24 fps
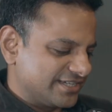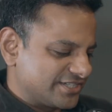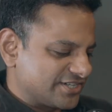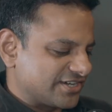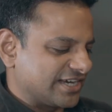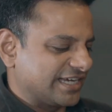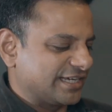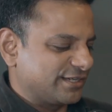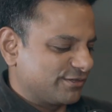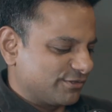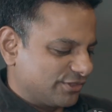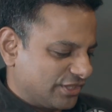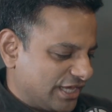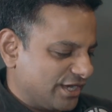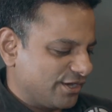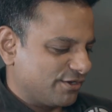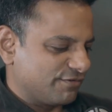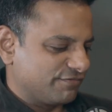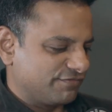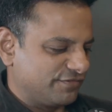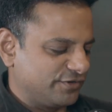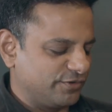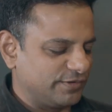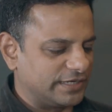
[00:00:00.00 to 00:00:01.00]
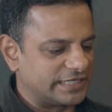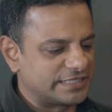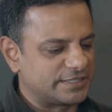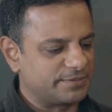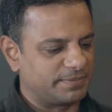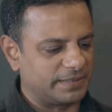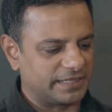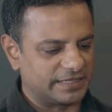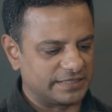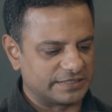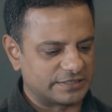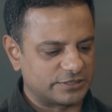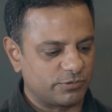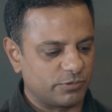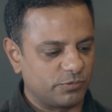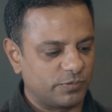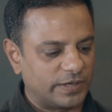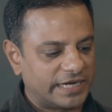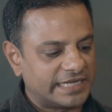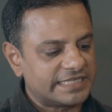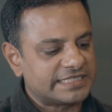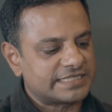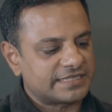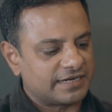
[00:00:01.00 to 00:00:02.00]
and trying to think of new experience. So
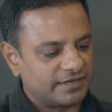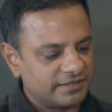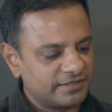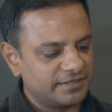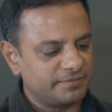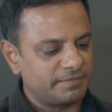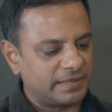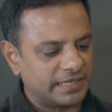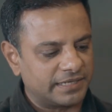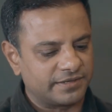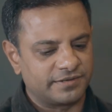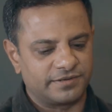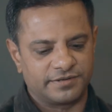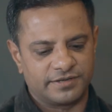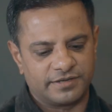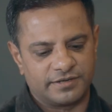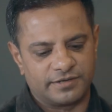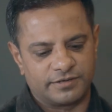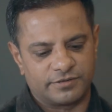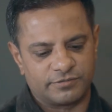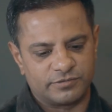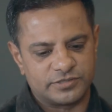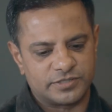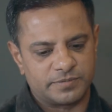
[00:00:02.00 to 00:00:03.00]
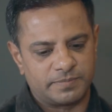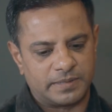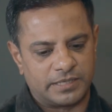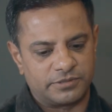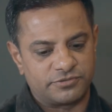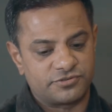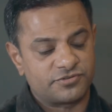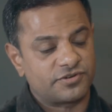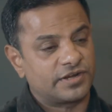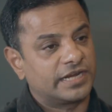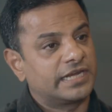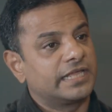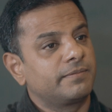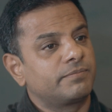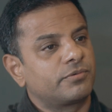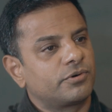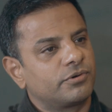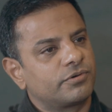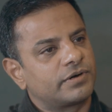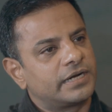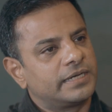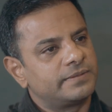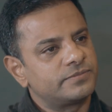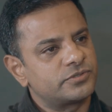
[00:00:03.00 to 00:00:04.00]
when I started my career, it was about training
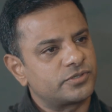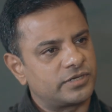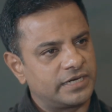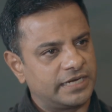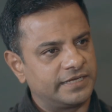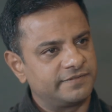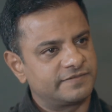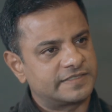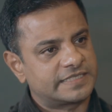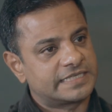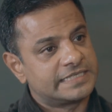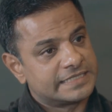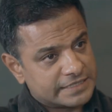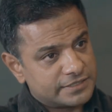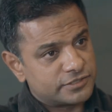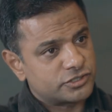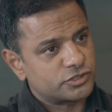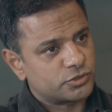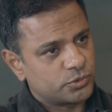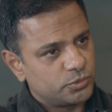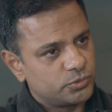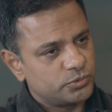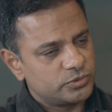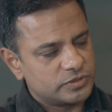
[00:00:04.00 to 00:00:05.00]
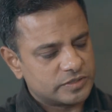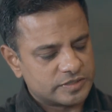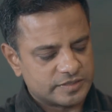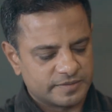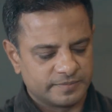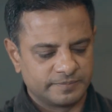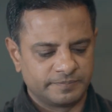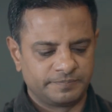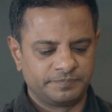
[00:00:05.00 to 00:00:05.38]
programs on life skills in schools,